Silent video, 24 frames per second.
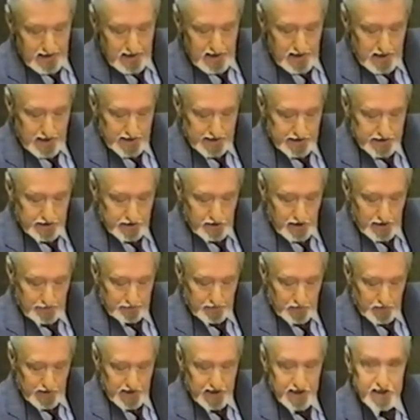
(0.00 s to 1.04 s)
a script
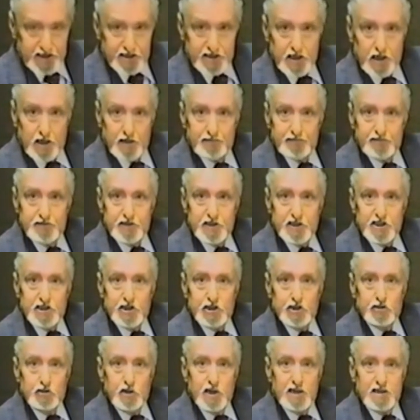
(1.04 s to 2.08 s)
with a
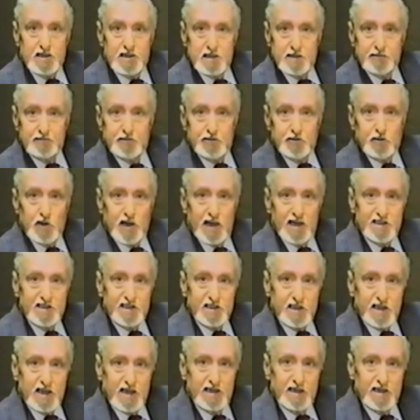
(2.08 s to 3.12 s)
self-destructive
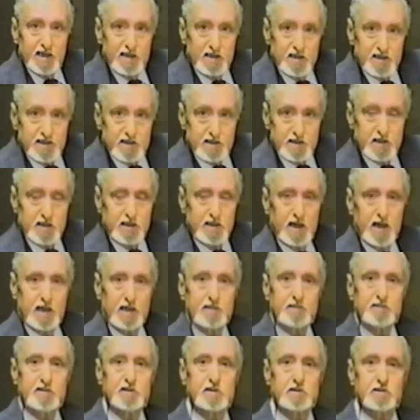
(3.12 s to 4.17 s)
tragic ending. This is the kind
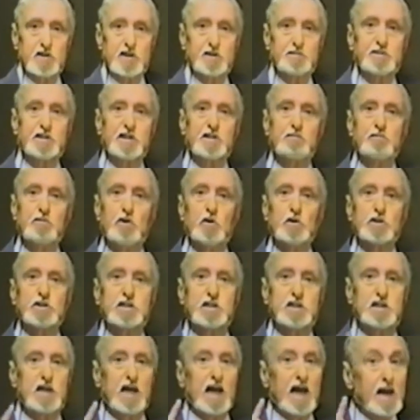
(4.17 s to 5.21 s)
of scripts that most
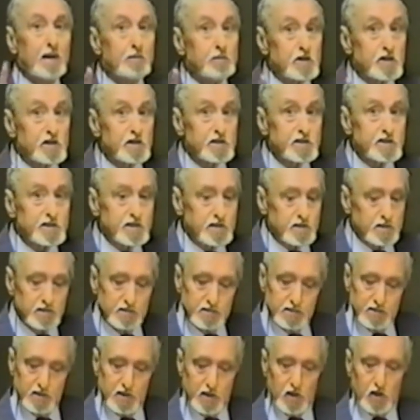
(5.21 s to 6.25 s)
gamblers,
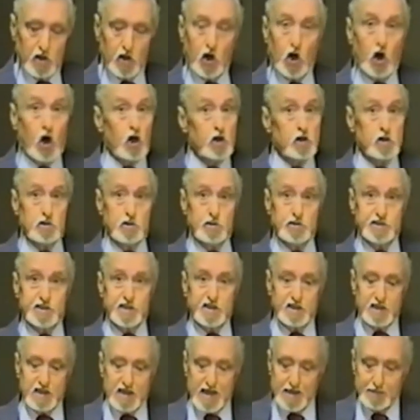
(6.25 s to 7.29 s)
all
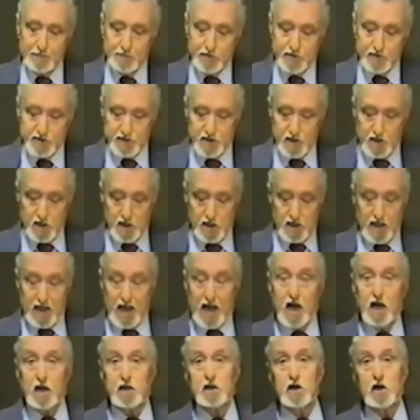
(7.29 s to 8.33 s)
losing gamblers,
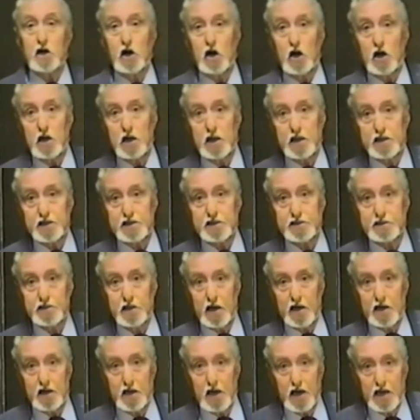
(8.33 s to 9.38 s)
alcoholics,
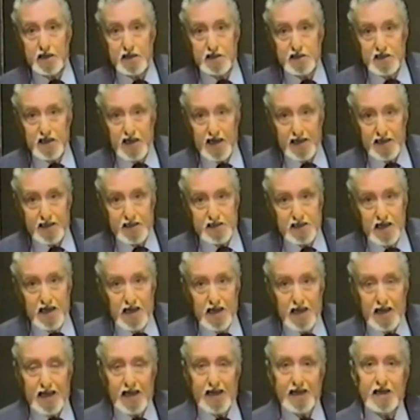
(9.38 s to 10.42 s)
narcotics addicts,
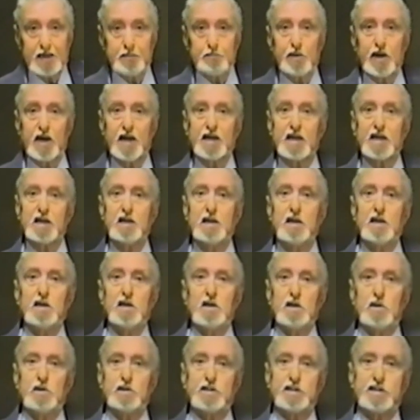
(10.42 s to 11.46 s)
anybody
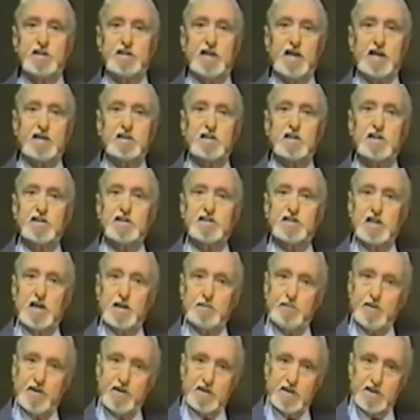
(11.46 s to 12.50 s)
who's addicted to
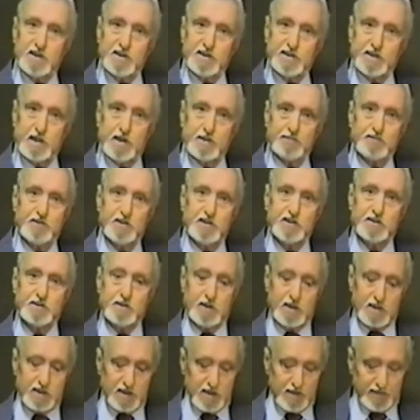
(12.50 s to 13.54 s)
something that's
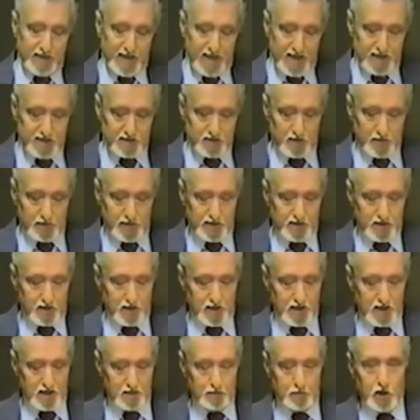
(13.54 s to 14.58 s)
self-destructive has what we
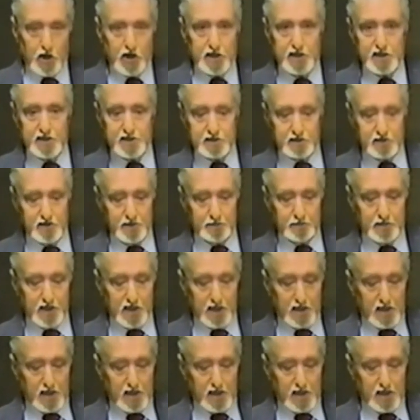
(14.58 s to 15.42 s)
call a hamartic script,